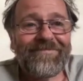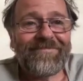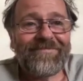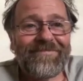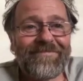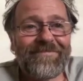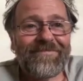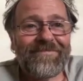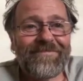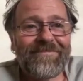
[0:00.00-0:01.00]

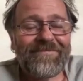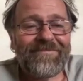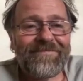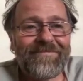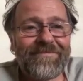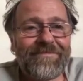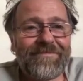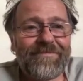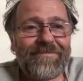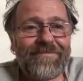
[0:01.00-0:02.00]

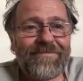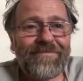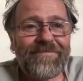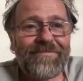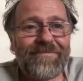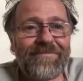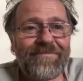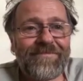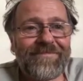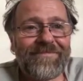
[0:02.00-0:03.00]

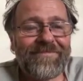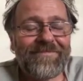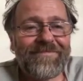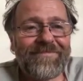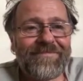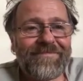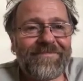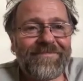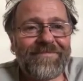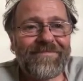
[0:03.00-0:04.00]

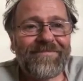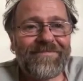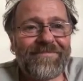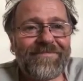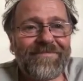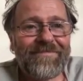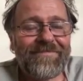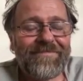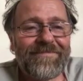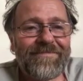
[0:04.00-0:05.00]

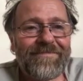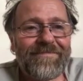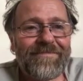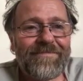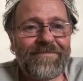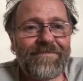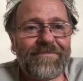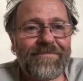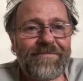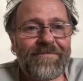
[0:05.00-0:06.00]

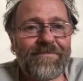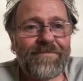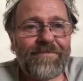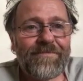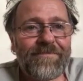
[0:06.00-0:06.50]
(not speaking)